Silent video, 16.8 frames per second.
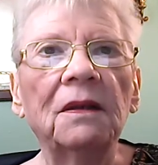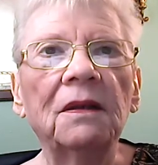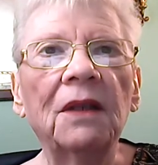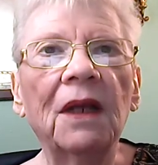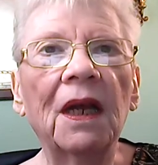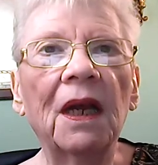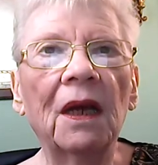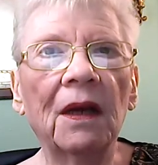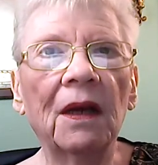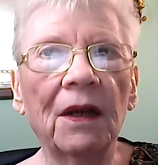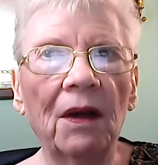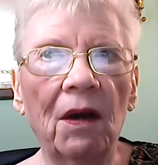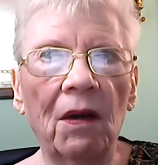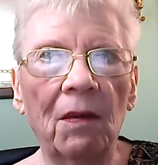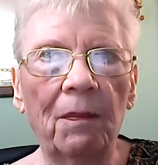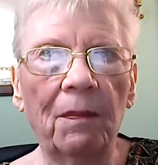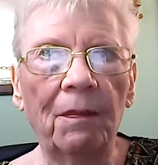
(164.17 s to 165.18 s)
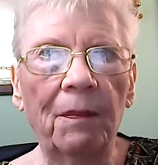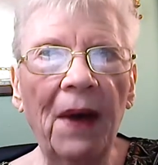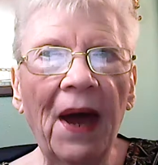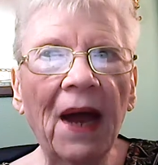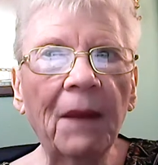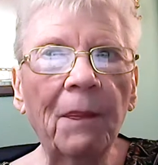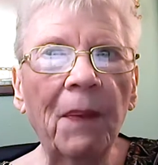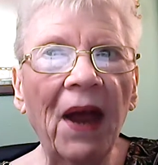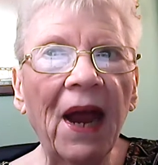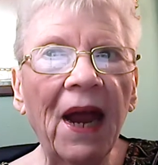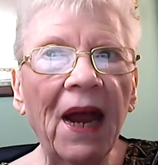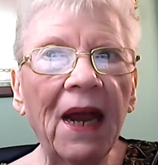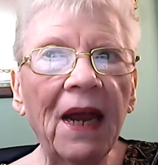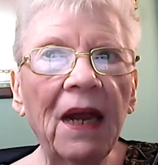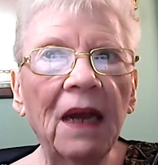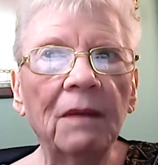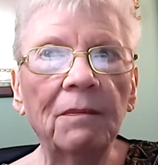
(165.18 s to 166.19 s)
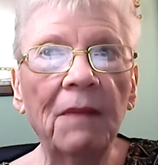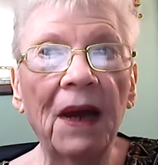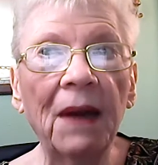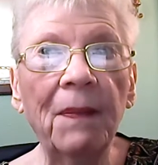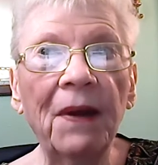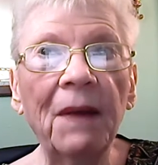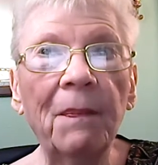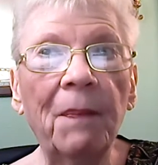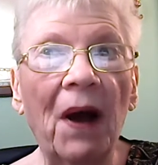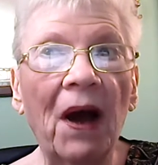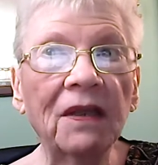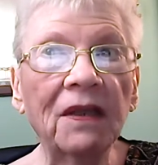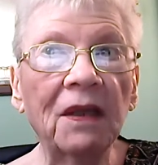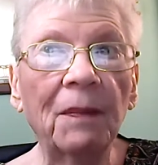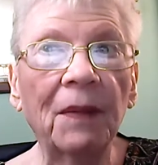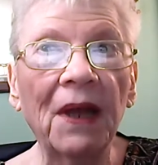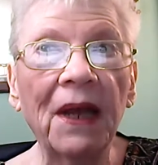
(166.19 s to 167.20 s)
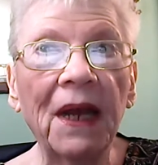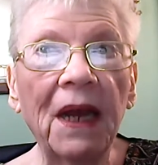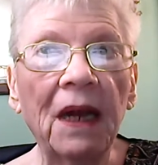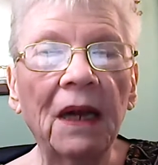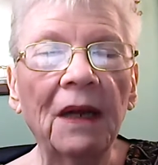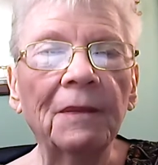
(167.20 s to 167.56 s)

to get a little back pay, maybe, possibly,